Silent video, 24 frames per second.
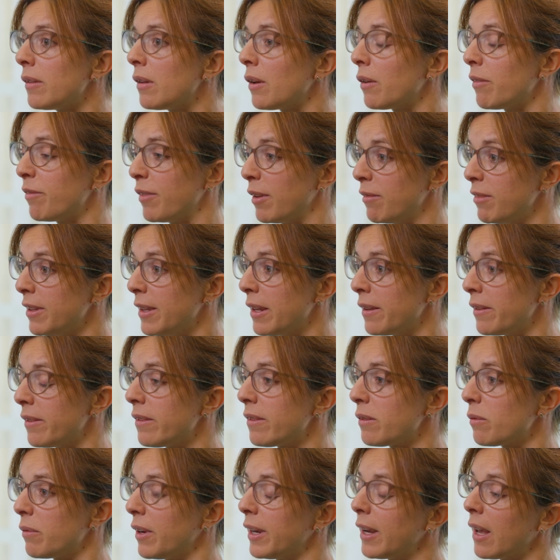of
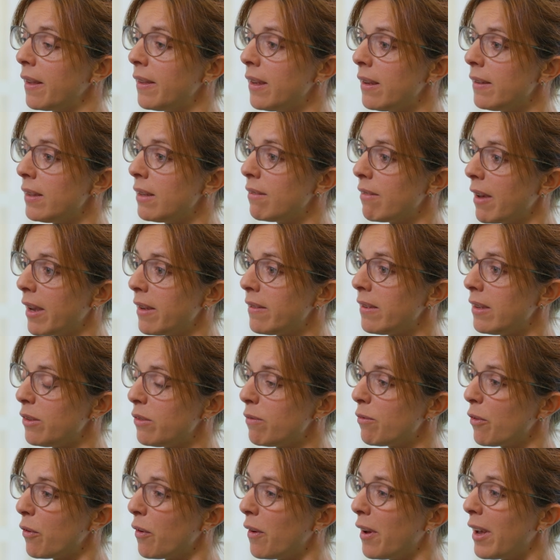evidence regarding devices
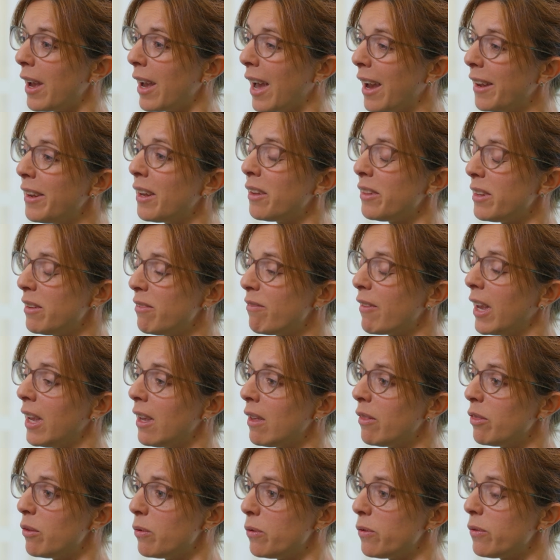for
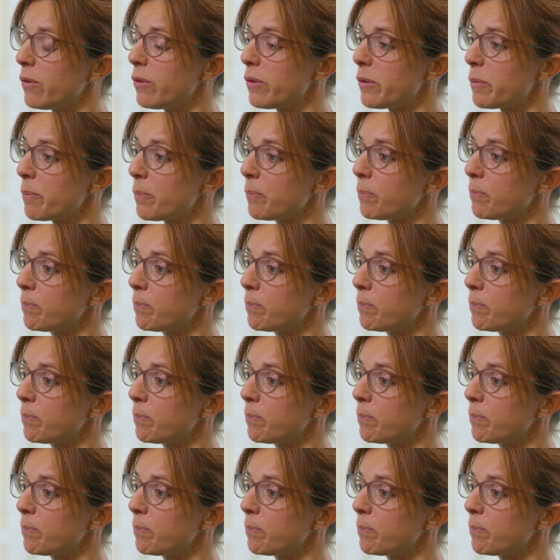identifying those.